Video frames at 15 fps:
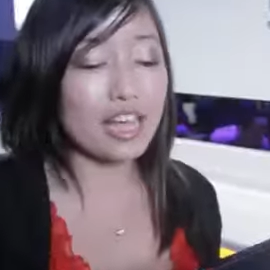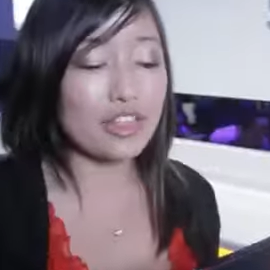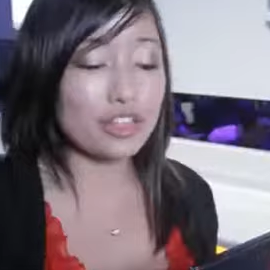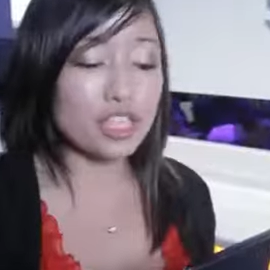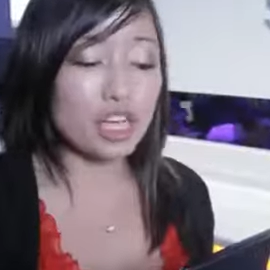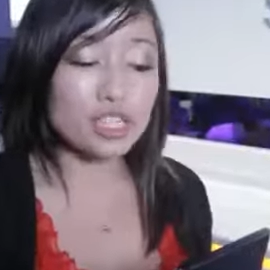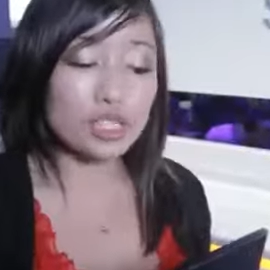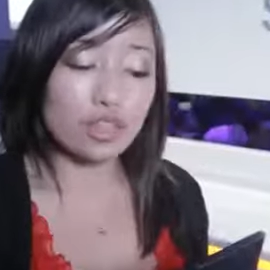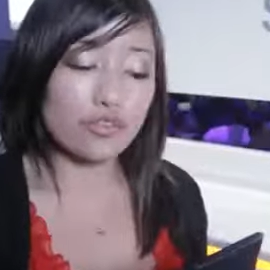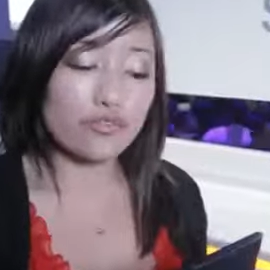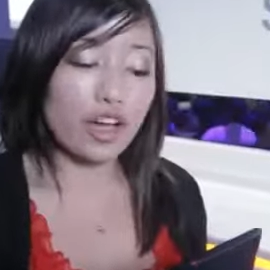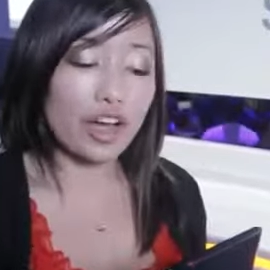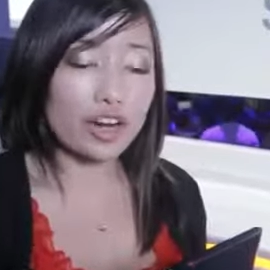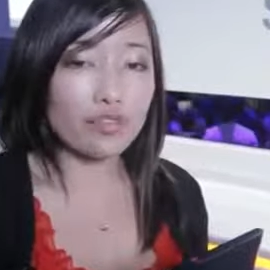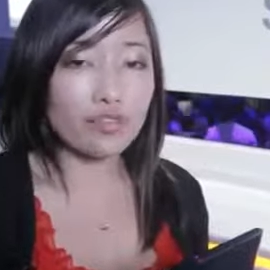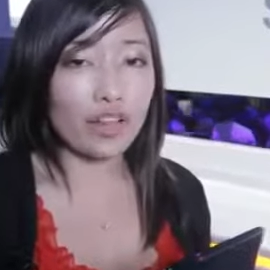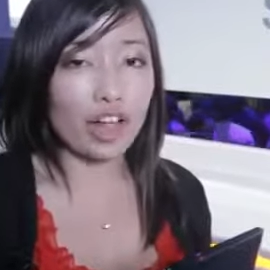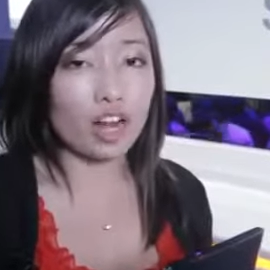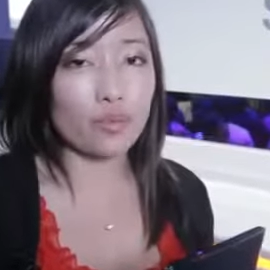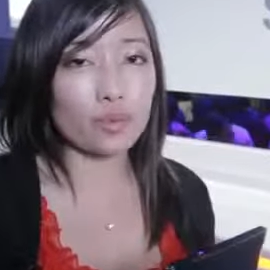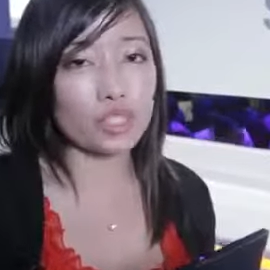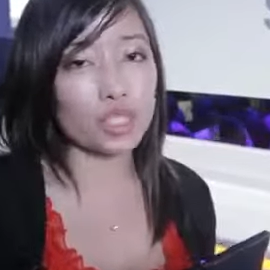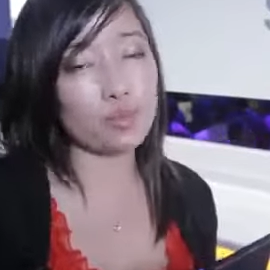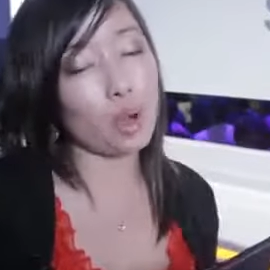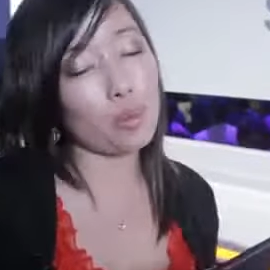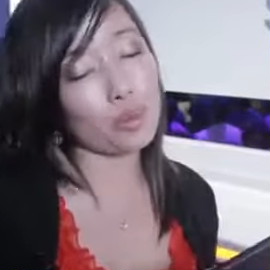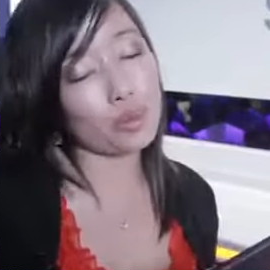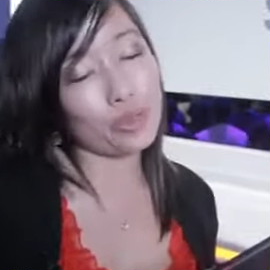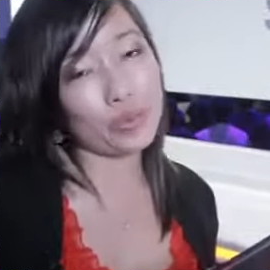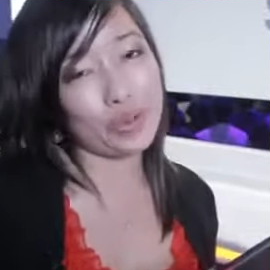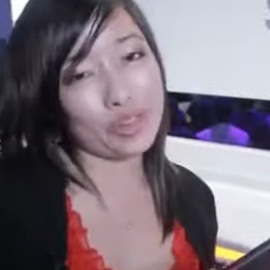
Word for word: And there's also the fire flower, which is probably